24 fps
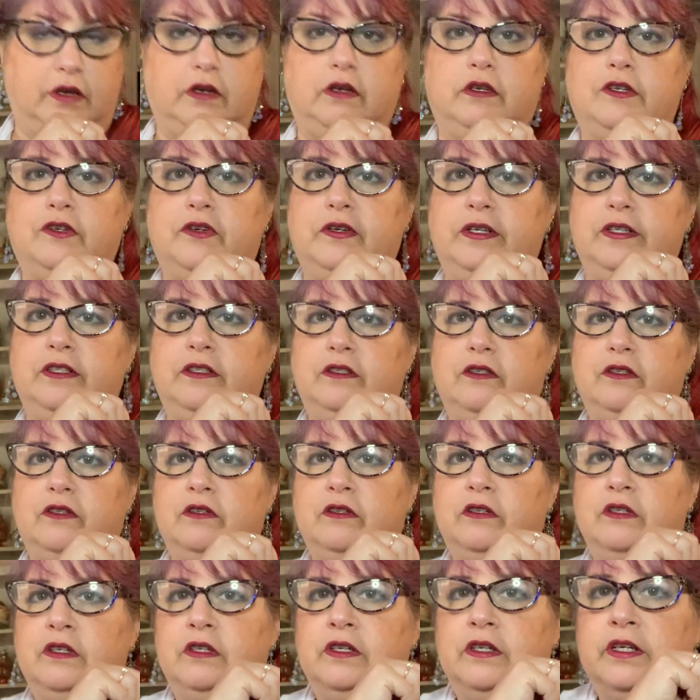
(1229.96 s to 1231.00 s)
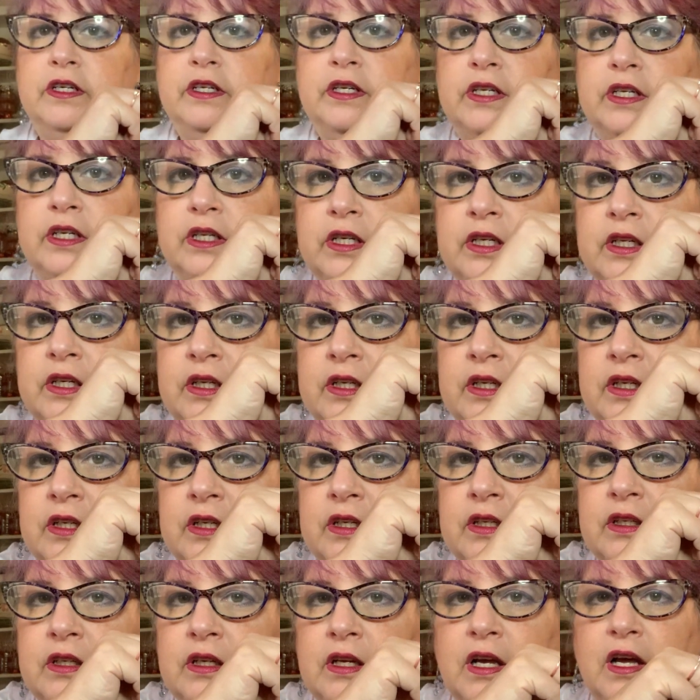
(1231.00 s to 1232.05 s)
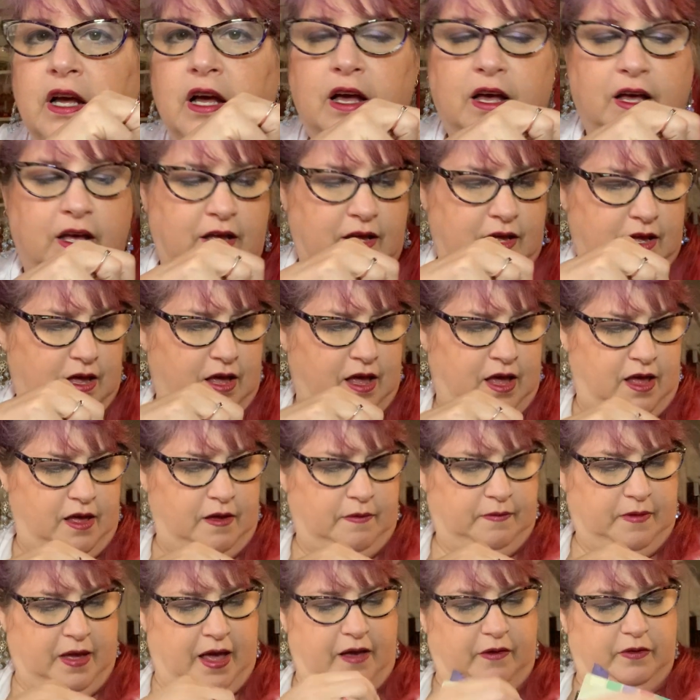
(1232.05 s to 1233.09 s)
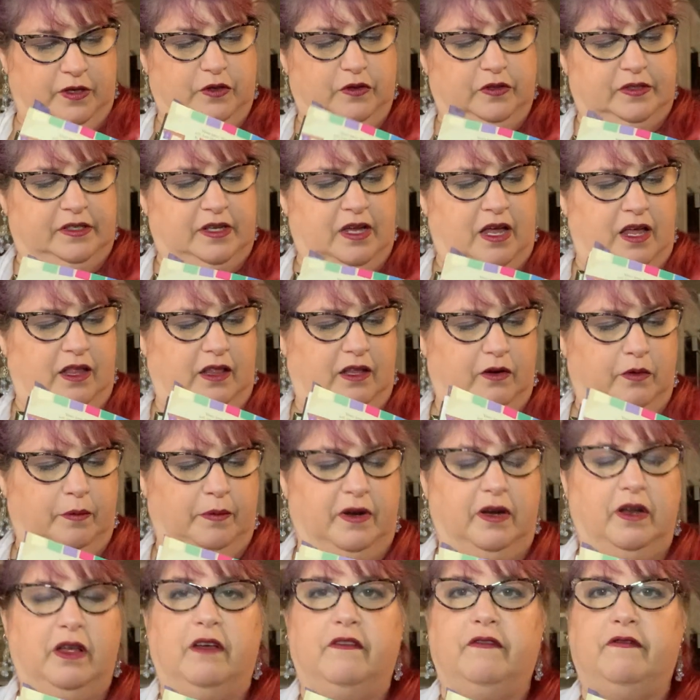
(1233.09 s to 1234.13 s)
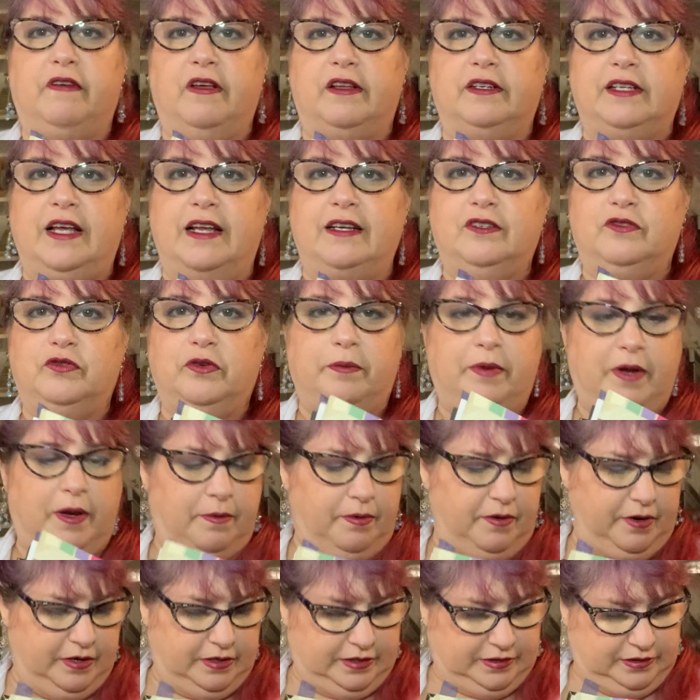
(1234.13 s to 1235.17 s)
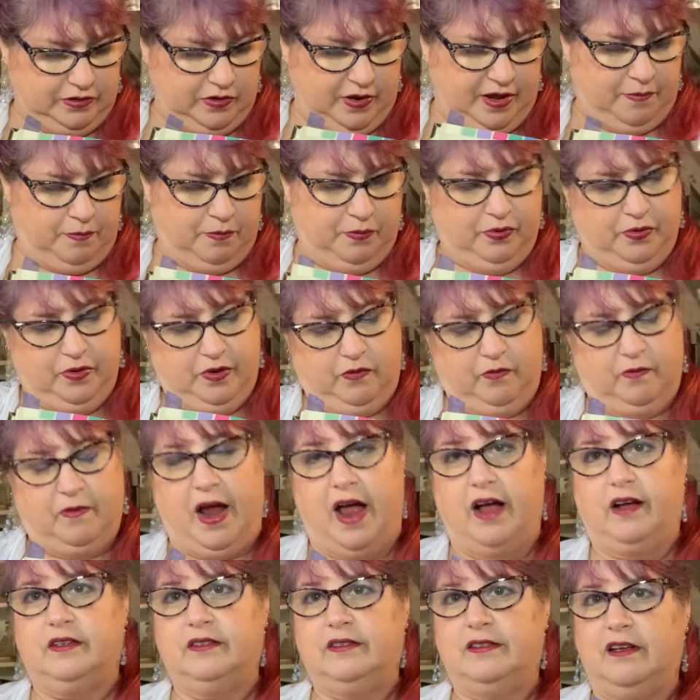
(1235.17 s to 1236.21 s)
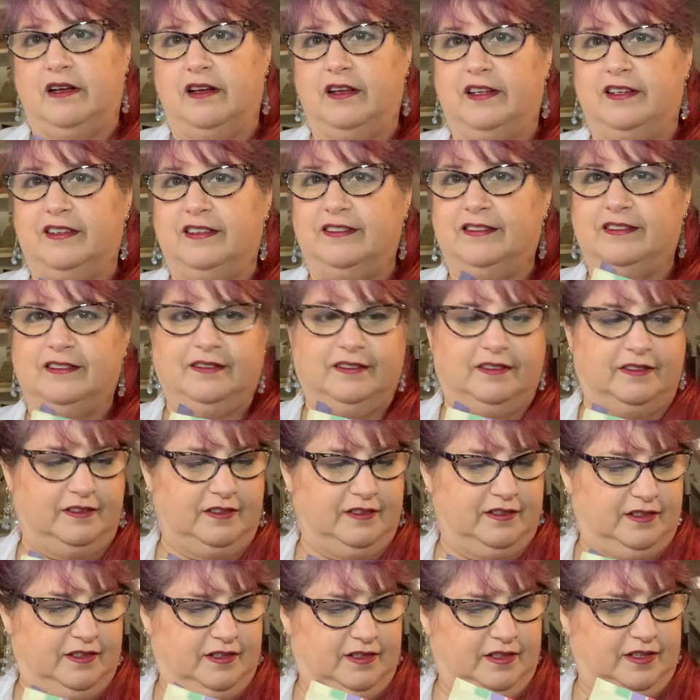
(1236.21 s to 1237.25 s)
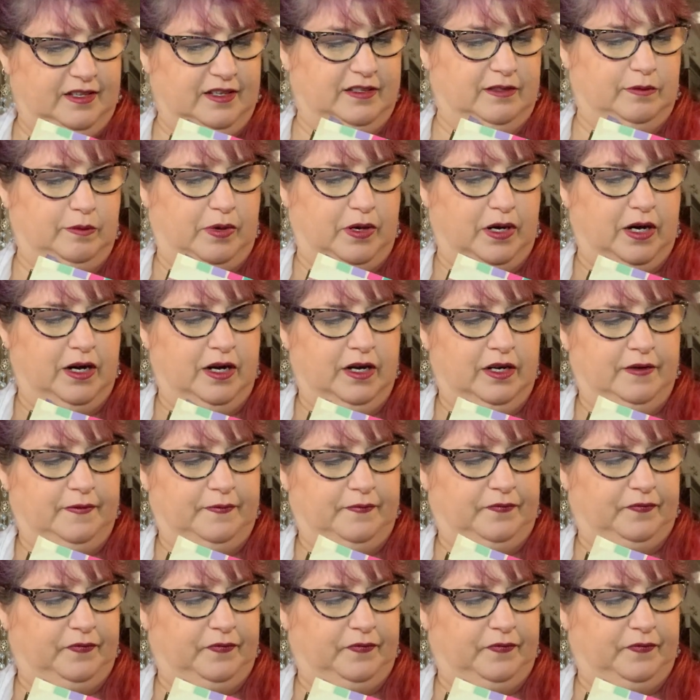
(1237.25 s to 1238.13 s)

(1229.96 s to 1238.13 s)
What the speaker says: Toy Story. I used a little bit of the dinosaur paper here, so I put Rex on this part.